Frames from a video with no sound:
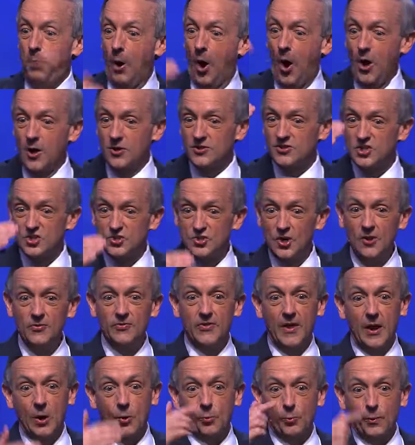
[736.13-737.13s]
Paul
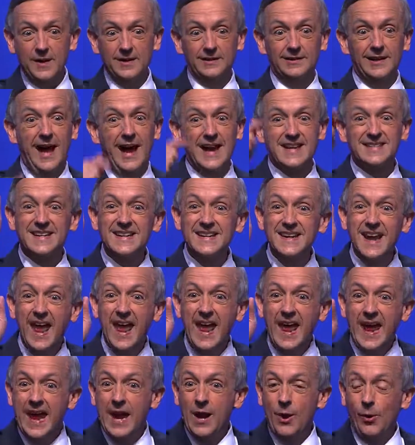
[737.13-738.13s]
stood there realizing,
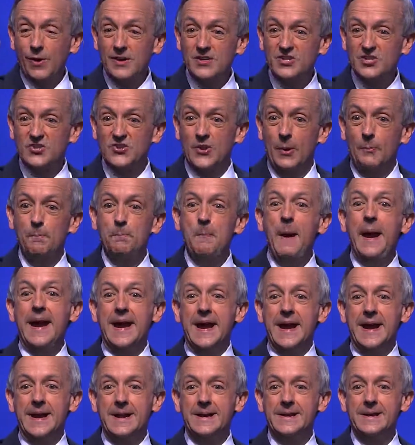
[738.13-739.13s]
here is the
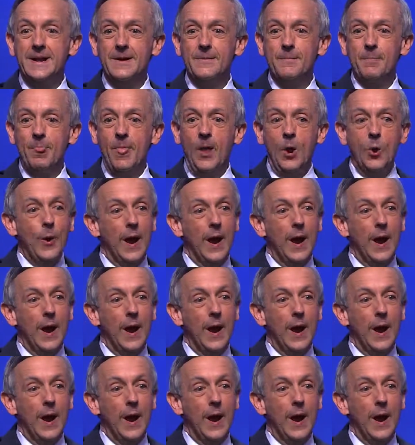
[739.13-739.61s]
man